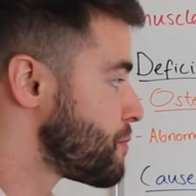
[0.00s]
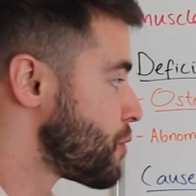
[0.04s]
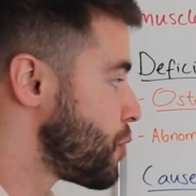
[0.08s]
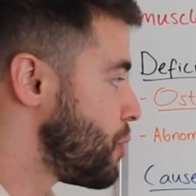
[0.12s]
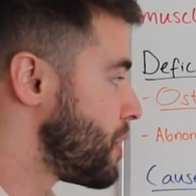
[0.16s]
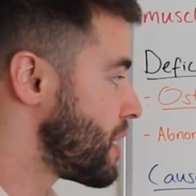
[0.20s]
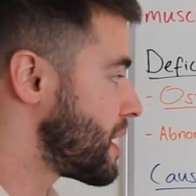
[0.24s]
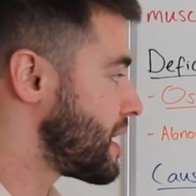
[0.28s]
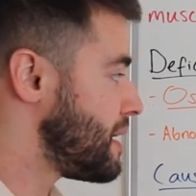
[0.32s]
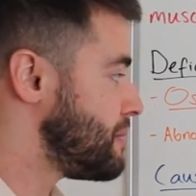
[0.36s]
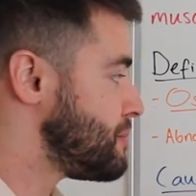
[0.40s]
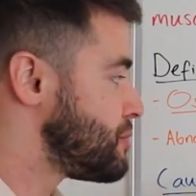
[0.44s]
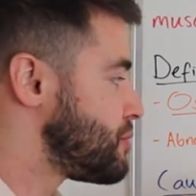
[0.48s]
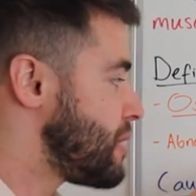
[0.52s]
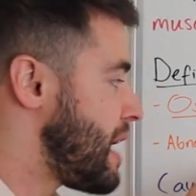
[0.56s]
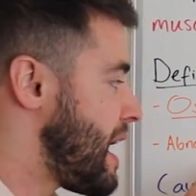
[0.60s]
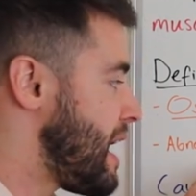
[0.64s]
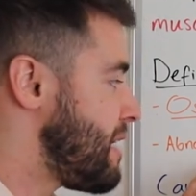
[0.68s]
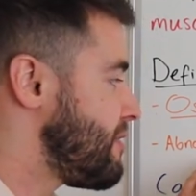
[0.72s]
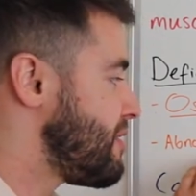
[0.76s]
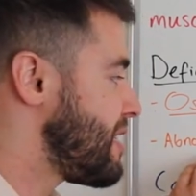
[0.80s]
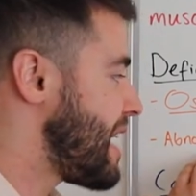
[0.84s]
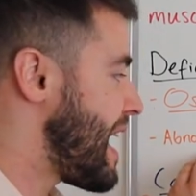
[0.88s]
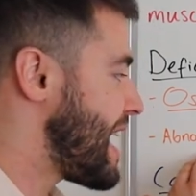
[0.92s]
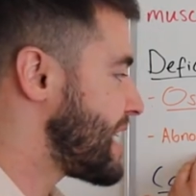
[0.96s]
when it comes to
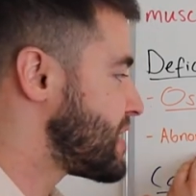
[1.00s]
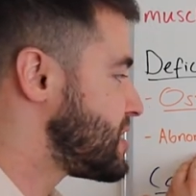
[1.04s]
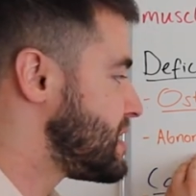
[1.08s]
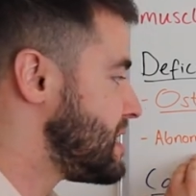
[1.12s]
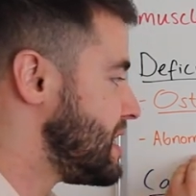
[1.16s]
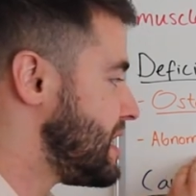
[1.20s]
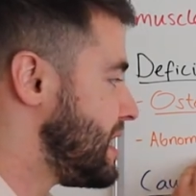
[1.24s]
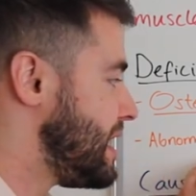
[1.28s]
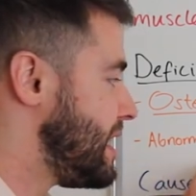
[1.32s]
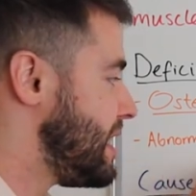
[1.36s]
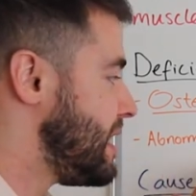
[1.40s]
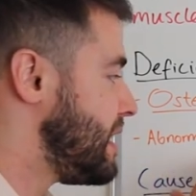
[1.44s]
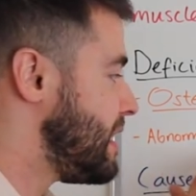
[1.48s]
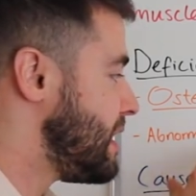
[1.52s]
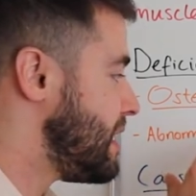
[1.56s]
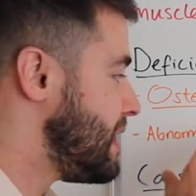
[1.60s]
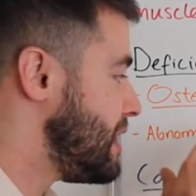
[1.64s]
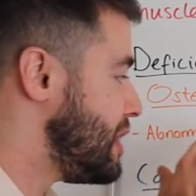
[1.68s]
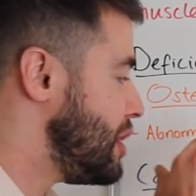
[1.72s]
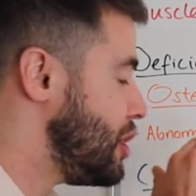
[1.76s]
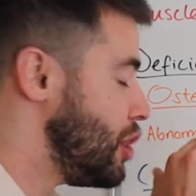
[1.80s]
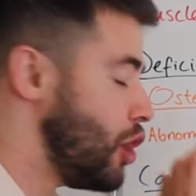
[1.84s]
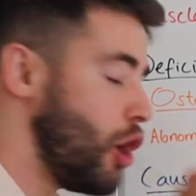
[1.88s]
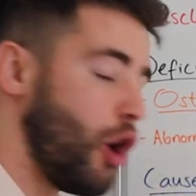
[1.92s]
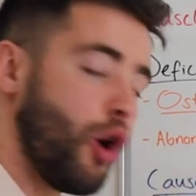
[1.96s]
having actually
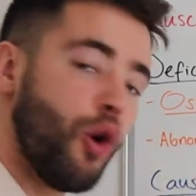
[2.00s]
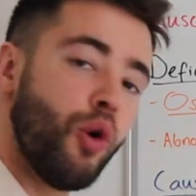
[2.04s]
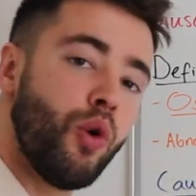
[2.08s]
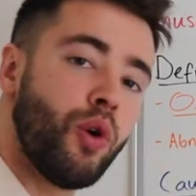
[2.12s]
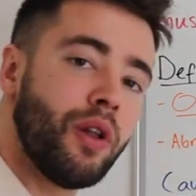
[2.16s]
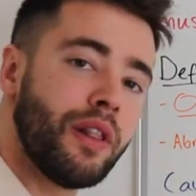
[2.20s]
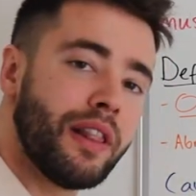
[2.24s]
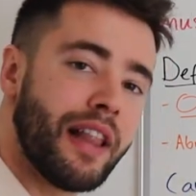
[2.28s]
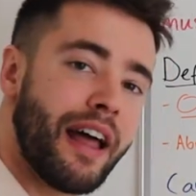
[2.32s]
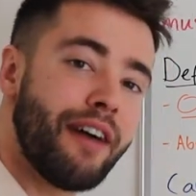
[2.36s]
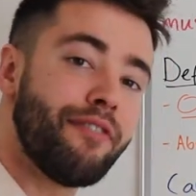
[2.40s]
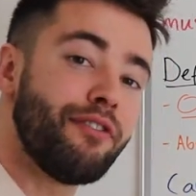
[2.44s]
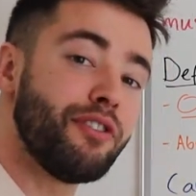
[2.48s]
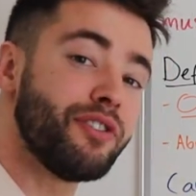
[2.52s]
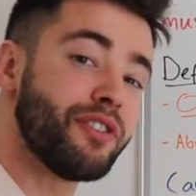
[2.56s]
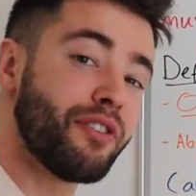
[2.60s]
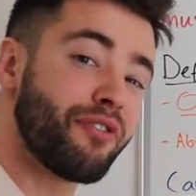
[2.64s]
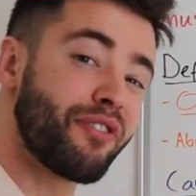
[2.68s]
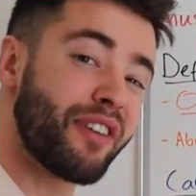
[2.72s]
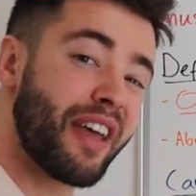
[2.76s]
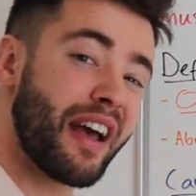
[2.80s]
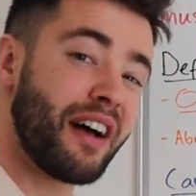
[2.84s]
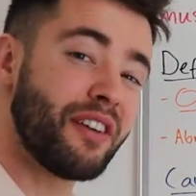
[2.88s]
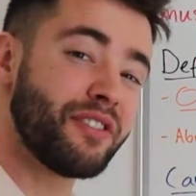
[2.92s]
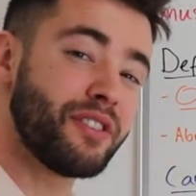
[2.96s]
low levels
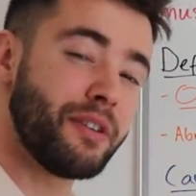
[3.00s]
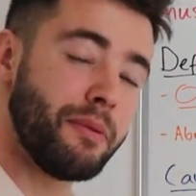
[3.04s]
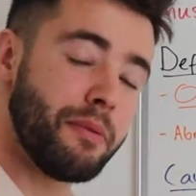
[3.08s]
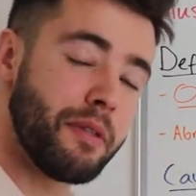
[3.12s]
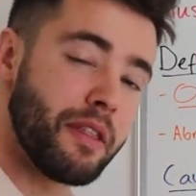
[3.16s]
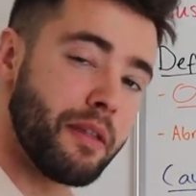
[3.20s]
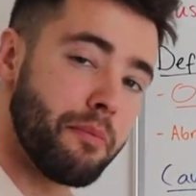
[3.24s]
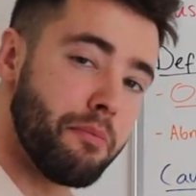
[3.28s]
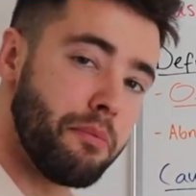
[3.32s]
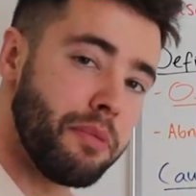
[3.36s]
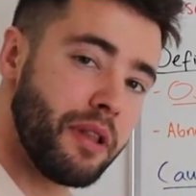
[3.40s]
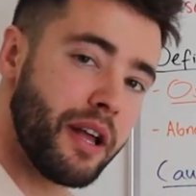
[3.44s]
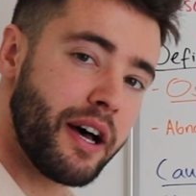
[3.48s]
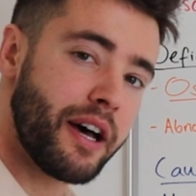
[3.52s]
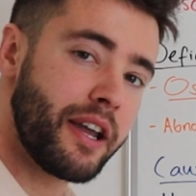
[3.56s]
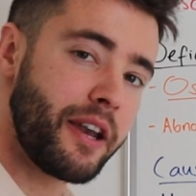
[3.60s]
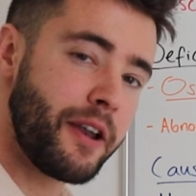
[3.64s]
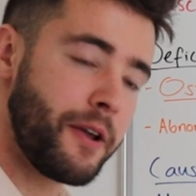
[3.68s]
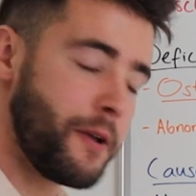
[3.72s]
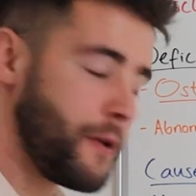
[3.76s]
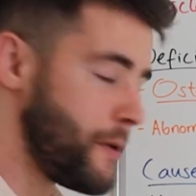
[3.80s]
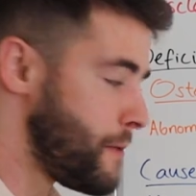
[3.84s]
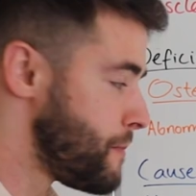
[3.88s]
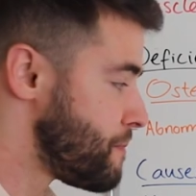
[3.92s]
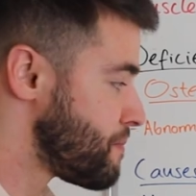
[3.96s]
of calcium in the
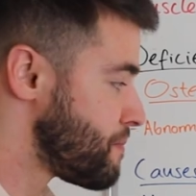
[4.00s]
blood,